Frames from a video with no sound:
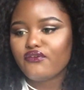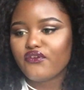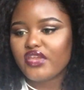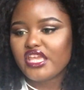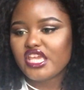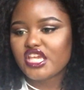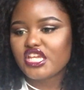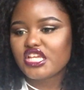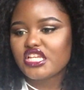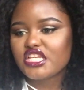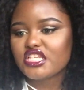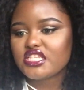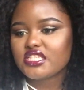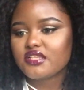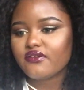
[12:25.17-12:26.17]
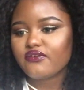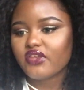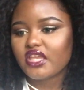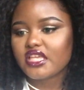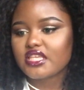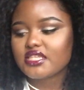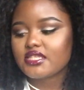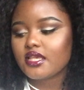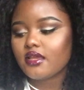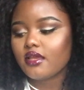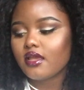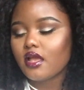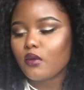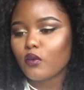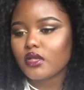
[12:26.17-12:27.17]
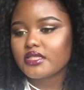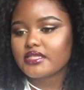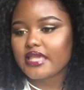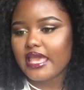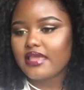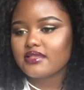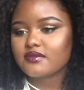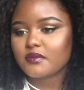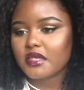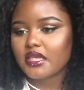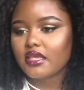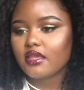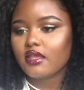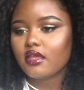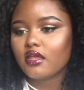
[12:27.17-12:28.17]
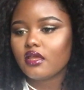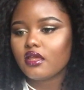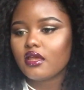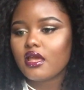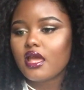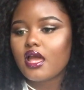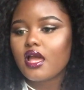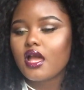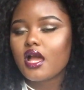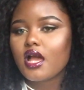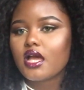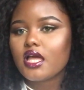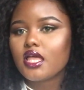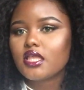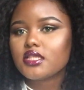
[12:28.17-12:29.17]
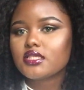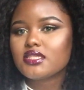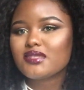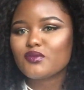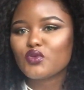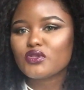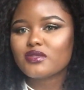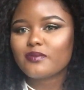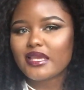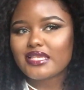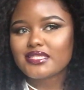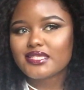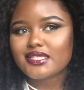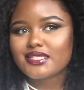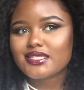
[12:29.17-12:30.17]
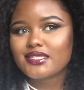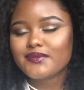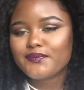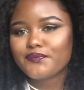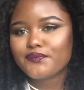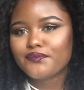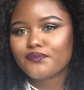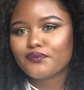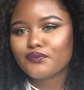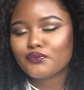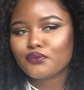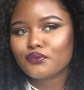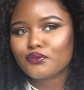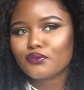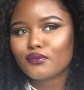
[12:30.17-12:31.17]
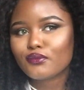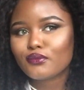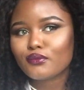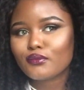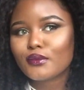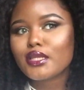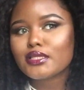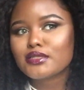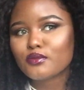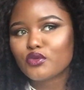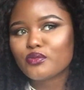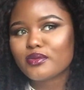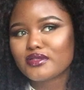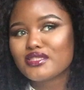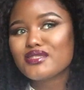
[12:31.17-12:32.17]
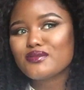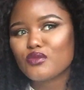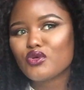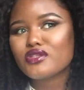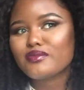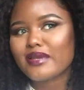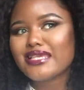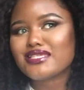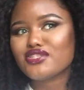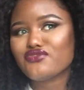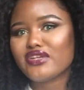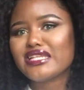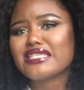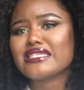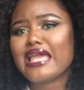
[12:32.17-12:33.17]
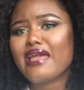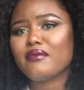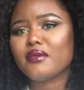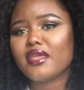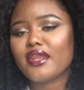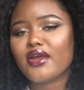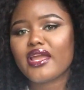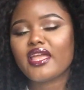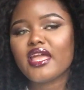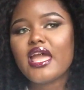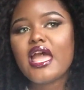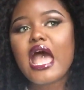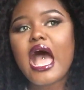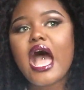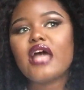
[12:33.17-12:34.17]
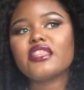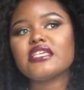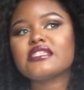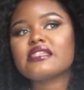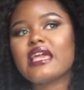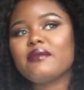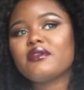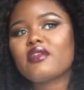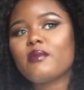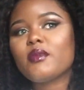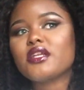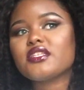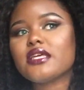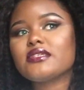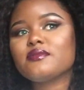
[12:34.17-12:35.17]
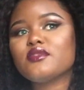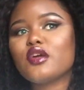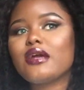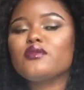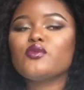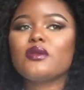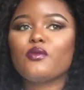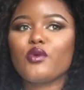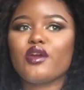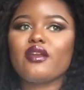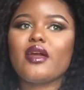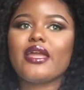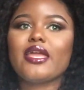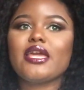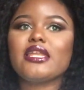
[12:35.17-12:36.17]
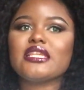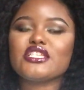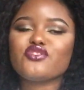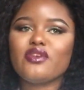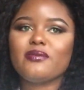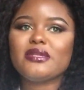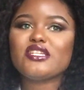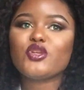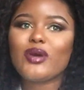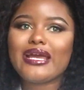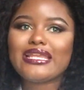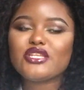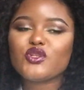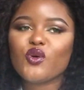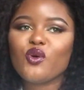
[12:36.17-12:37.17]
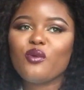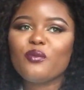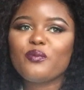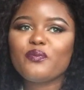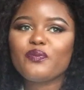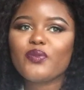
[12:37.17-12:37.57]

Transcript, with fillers: For years, for years. What scares me? Small spaces. Small, small spaces really scare me. Like, they scare me that much that sometimes when I'm wearing like an extremely tight top,